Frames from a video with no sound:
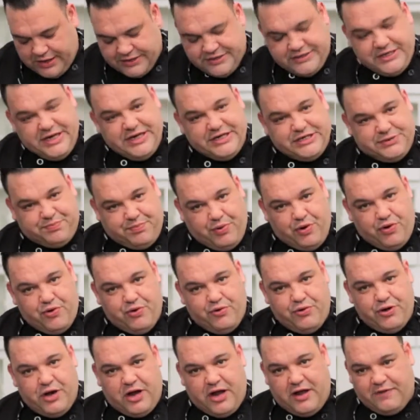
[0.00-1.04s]
a
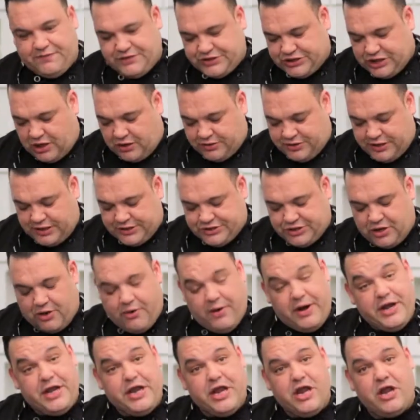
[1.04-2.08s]
teaspoon of salt that's
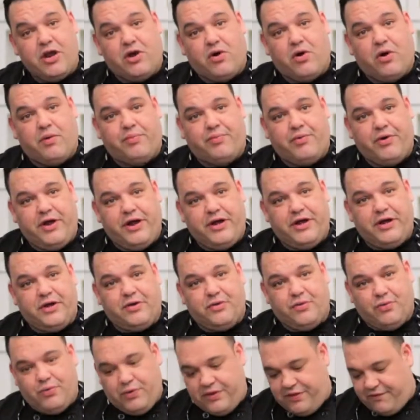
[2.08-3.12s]
already
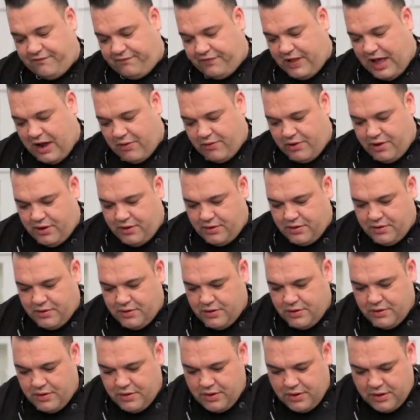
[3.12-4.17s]
incorporated with the flour.
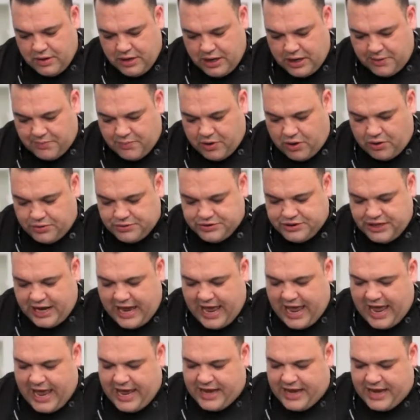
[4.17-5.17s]
I'm going to